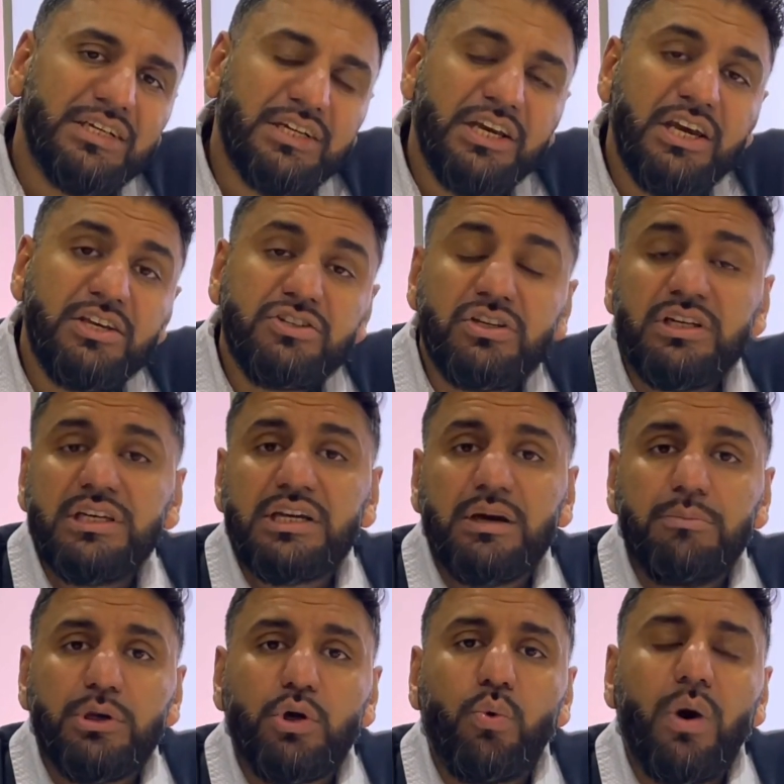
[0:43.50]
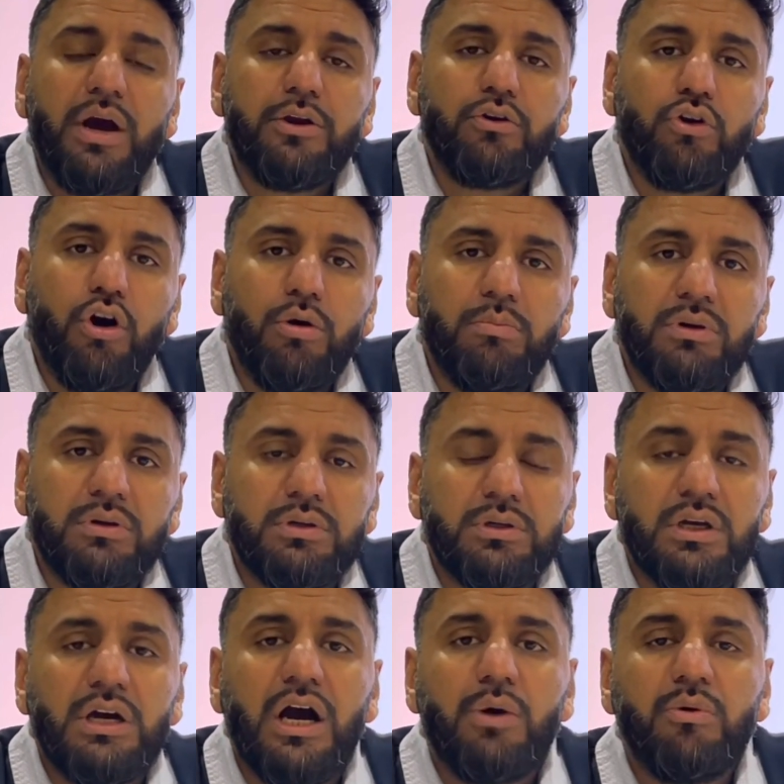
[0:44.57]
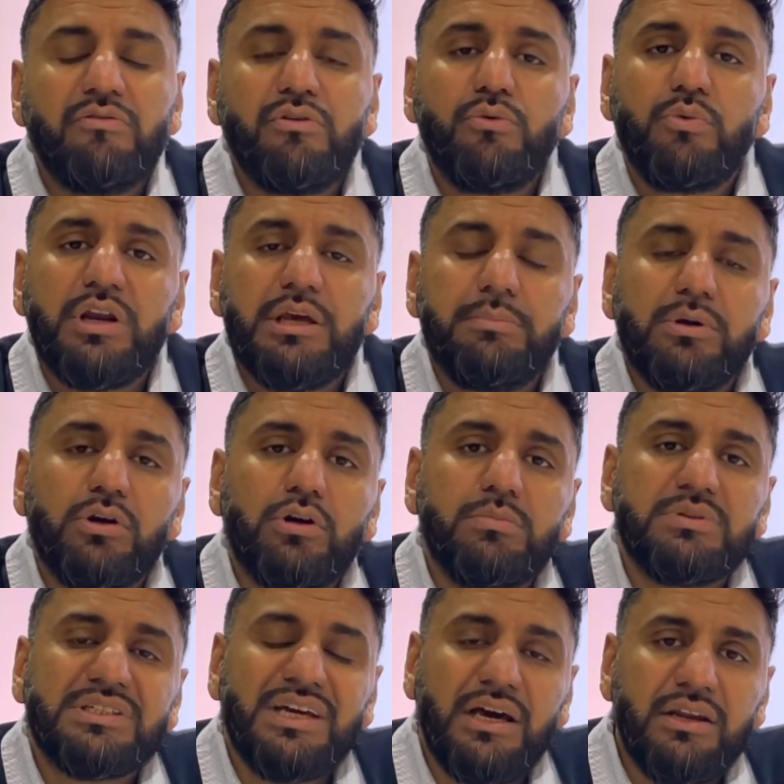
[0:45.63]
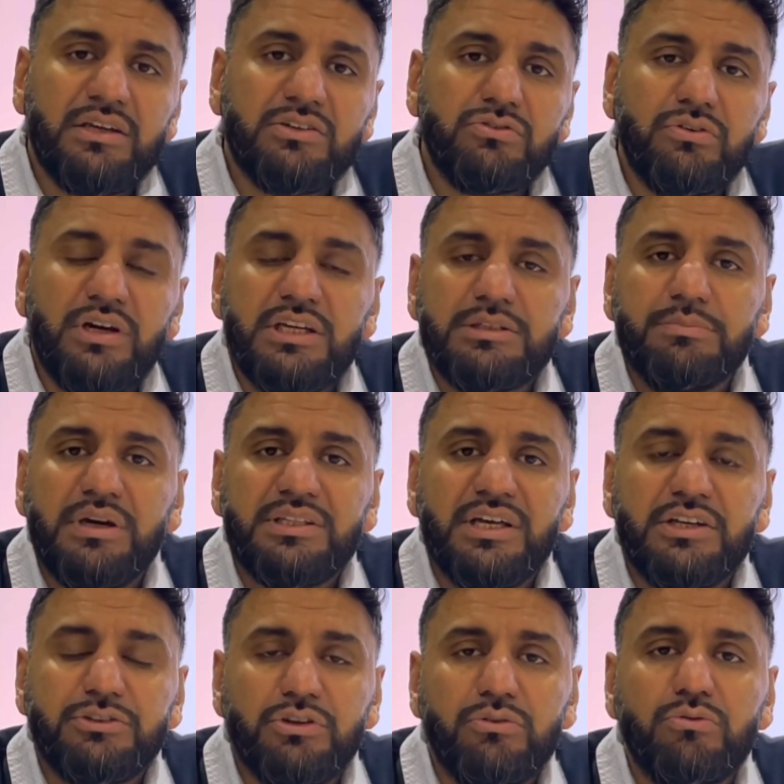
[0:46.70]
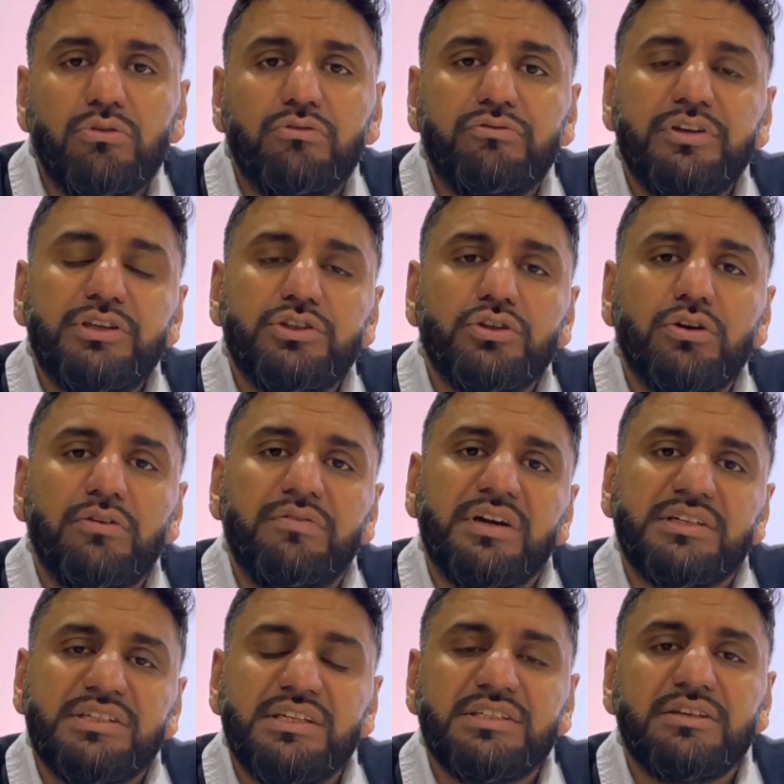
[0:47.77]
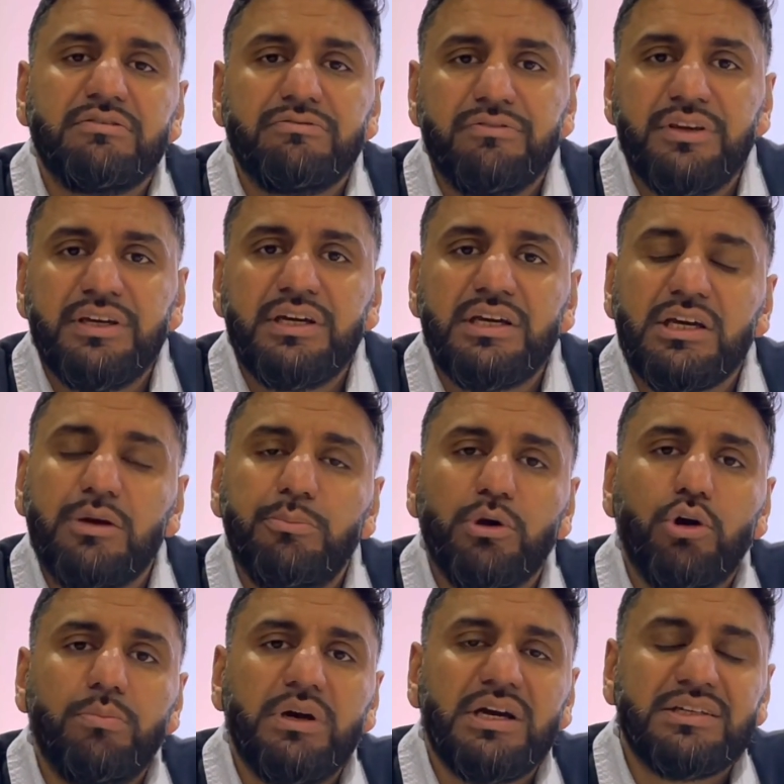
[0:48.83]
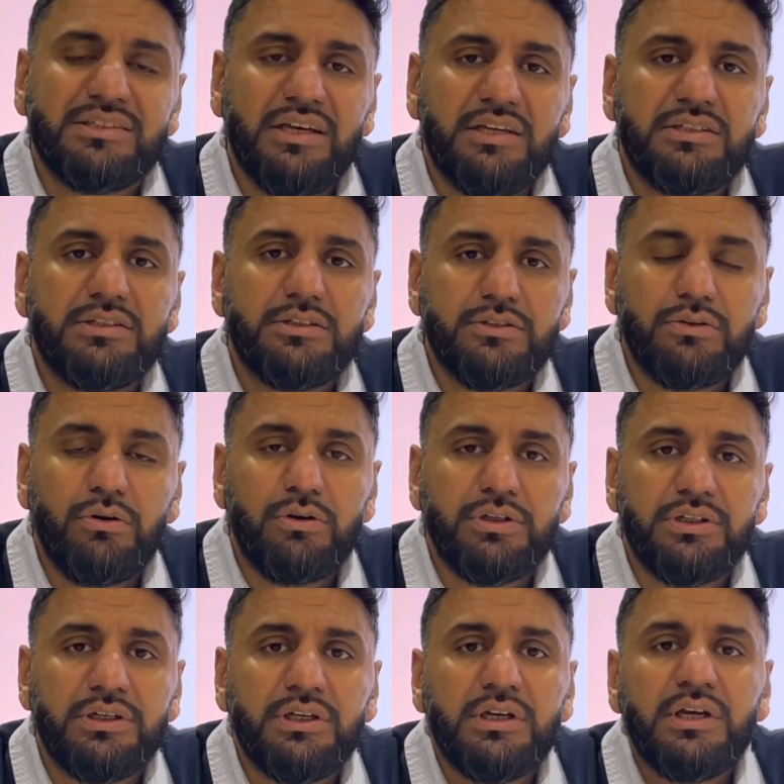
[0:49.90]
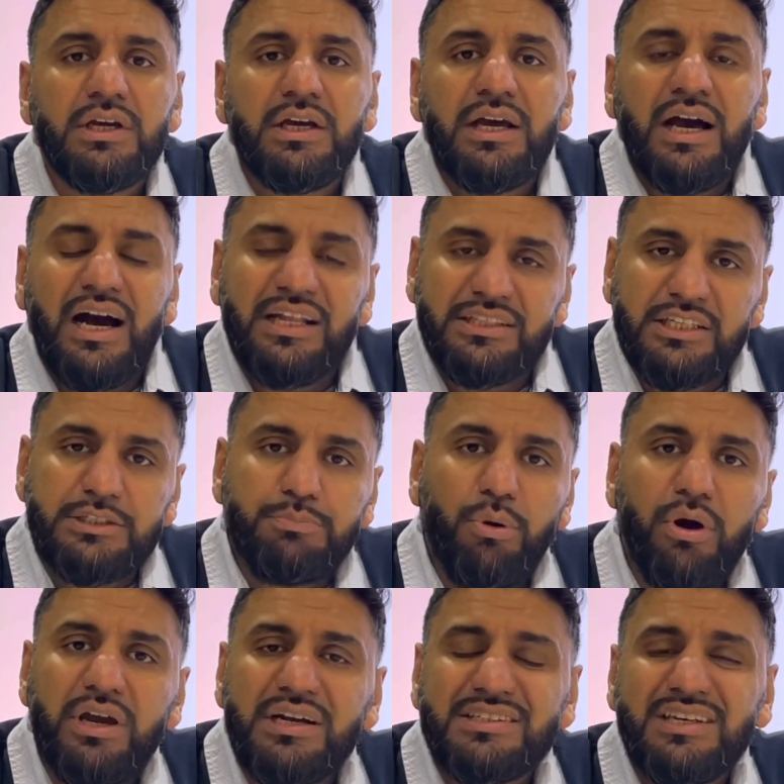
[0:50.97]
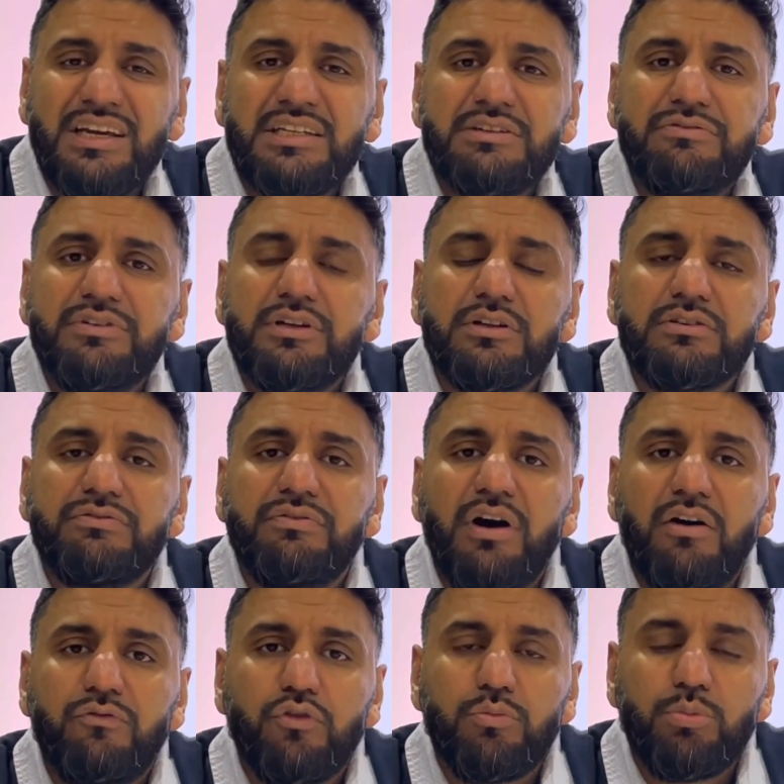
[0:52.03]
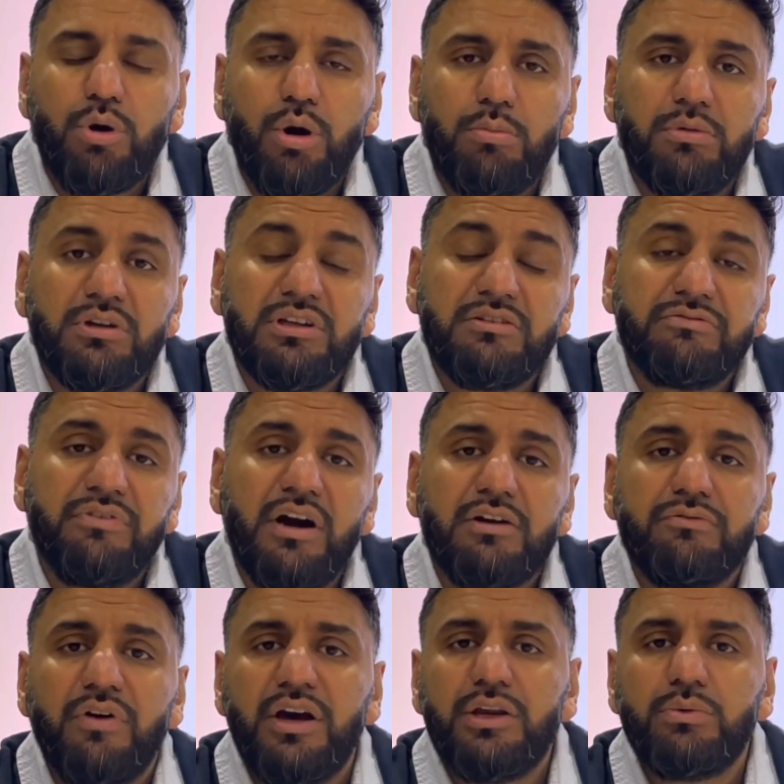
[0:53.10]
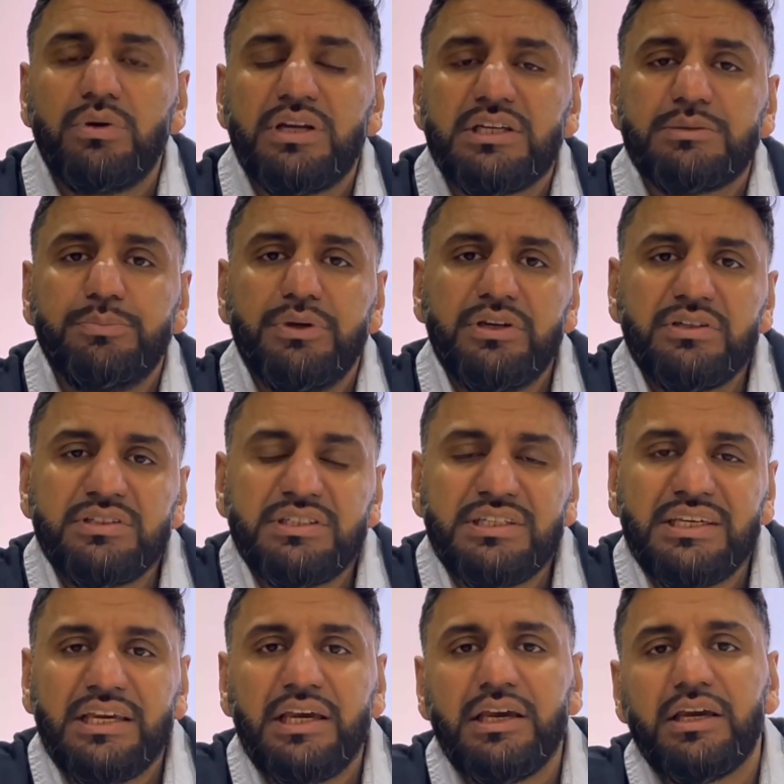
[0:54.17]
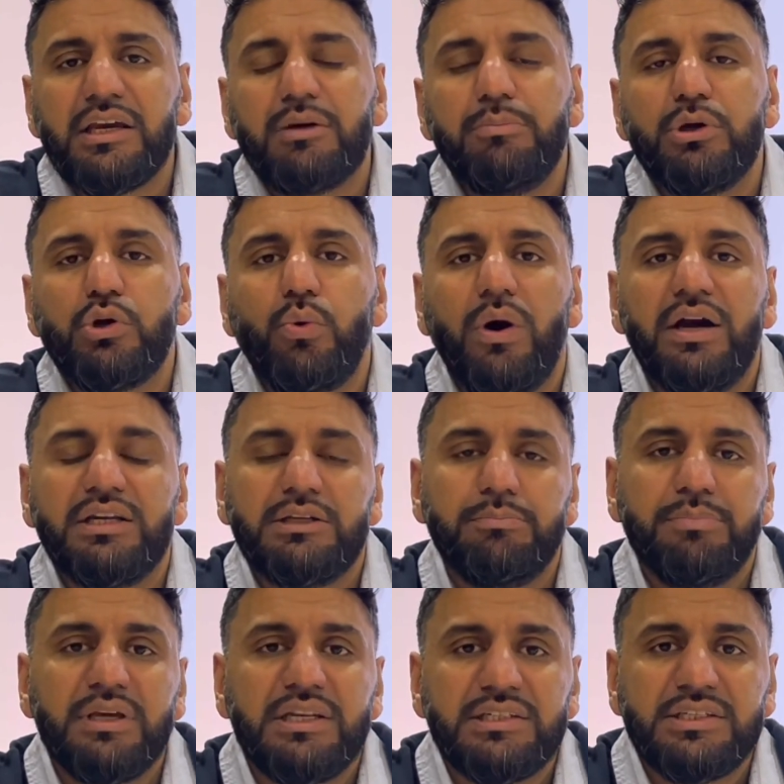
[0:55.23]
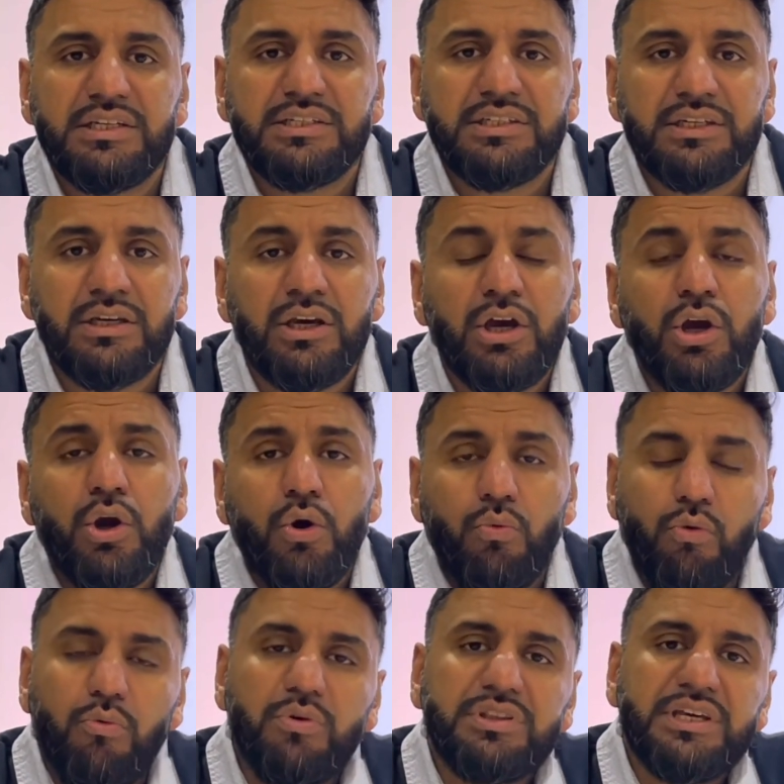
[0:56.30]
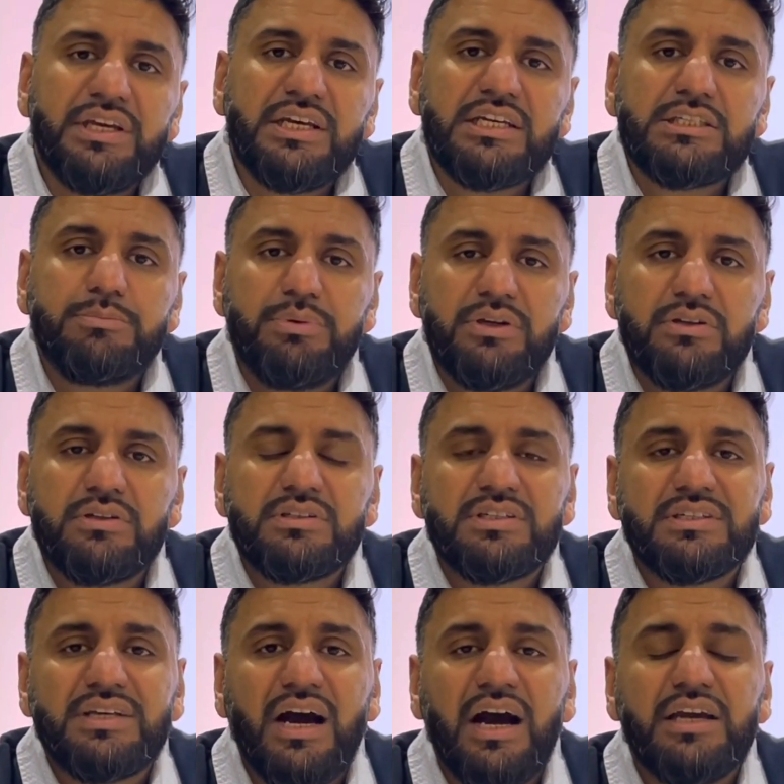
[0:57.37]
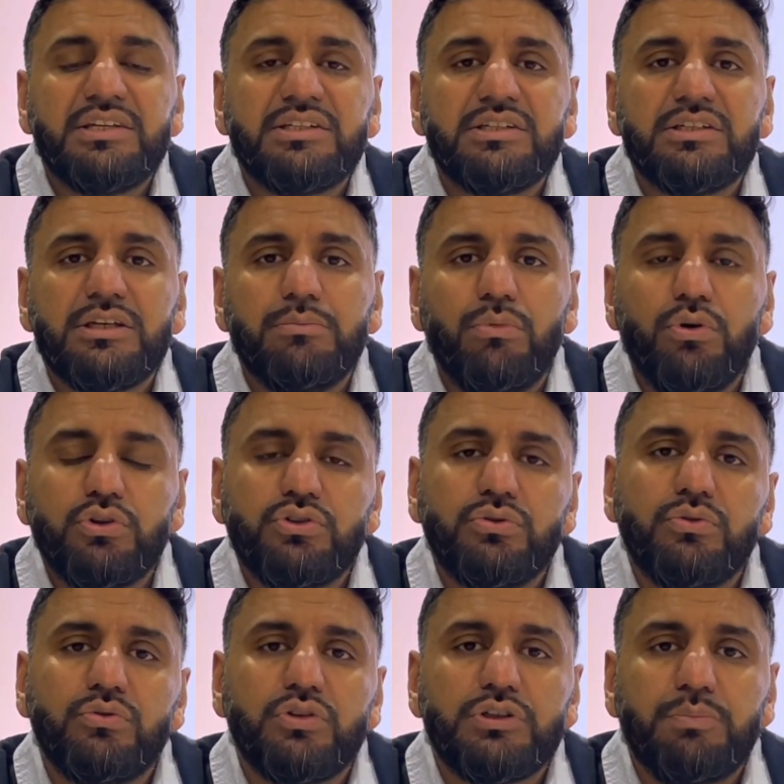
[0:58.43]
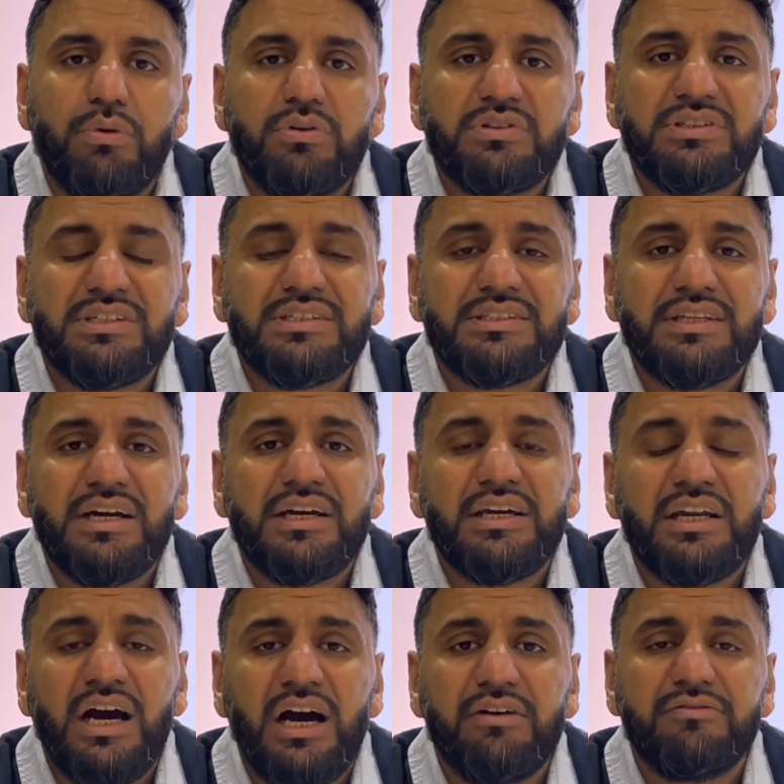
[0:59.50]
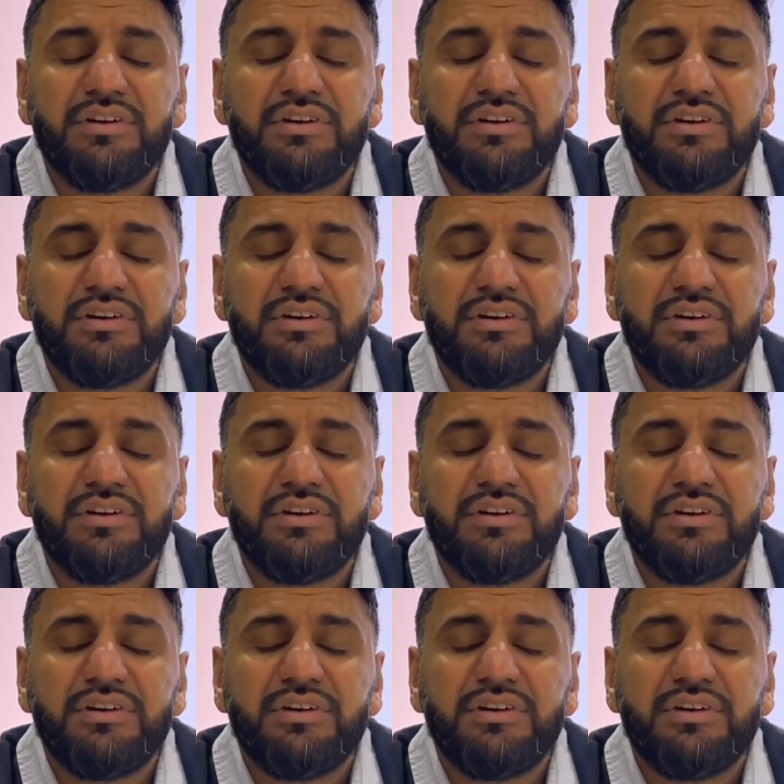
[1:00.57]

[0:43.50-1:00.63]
occasionally can be quite normal. However, when it becomes characterized by that general feature of excessive fear, it can become an anxiety disorder. At this point, anxiety feels far from normal. In fact, for anyone experiencing it, it can be quite debilitating. What we then experience is heightened emotional responses that can have